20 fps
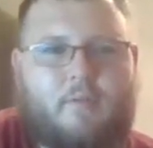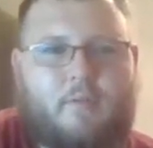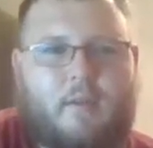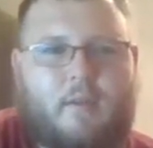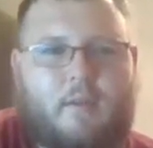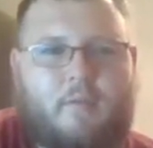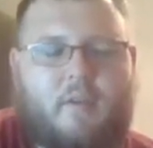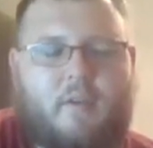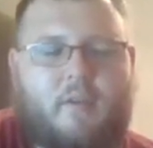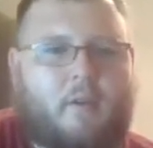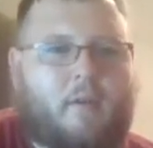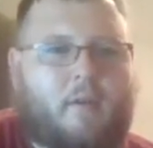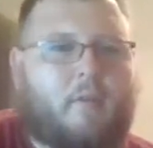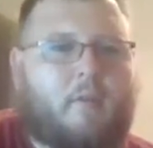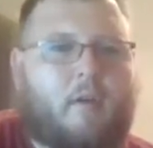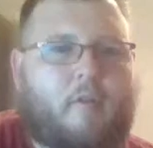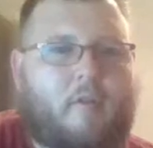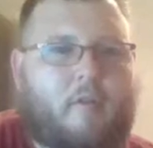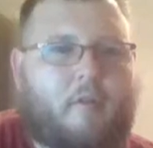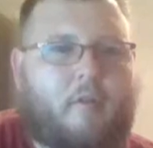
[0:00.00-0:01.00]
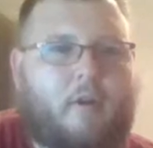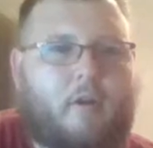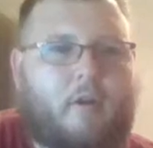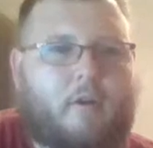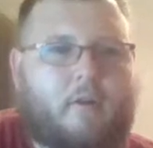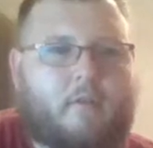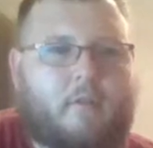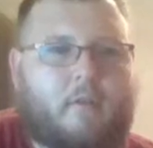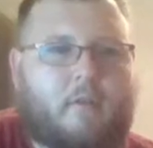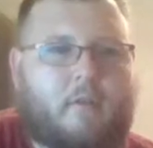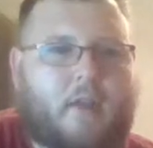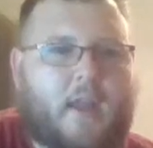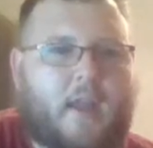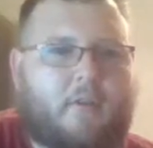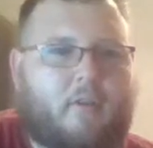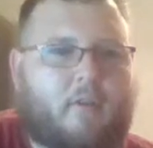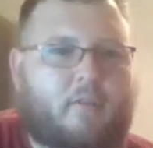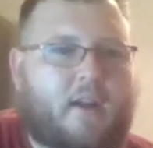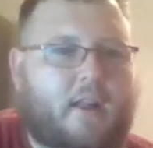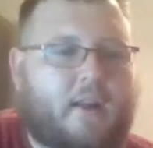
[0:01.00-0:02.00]
if you ever heard of
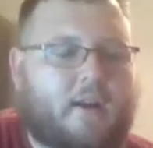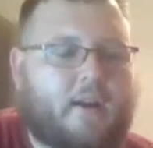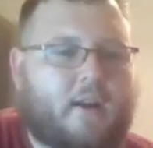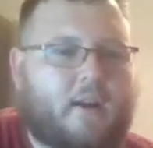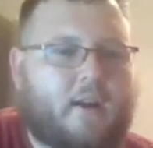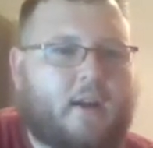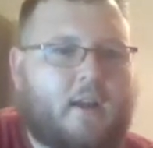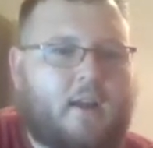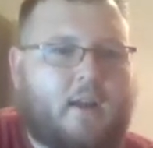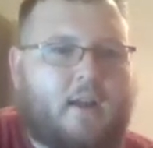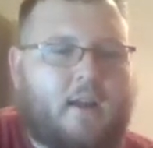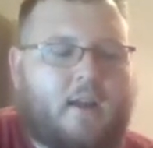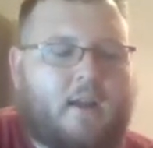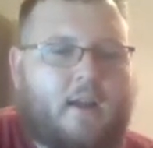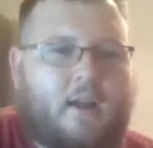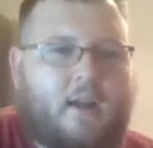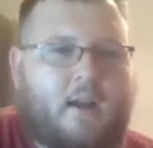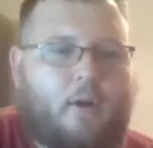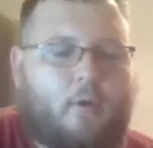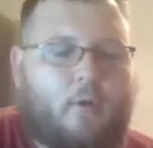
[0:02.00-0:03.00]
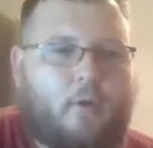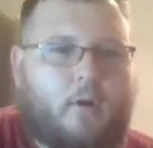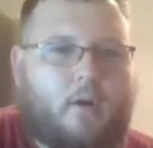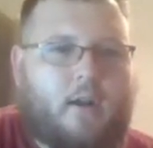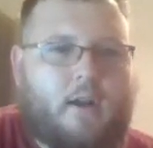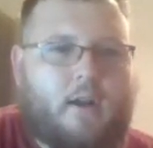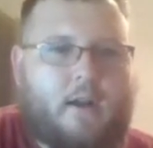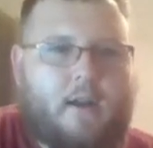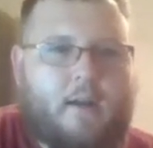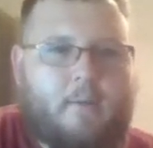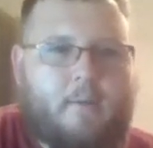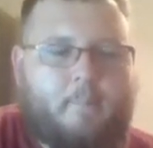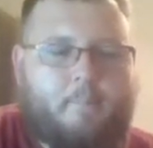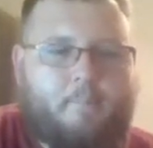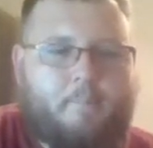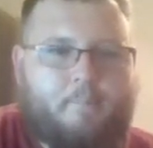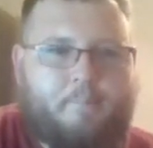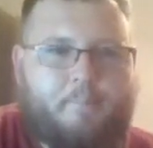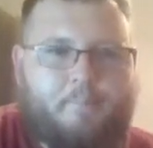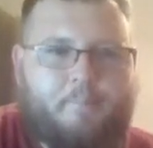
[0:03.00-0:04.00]
Kevin Fowler, or I'm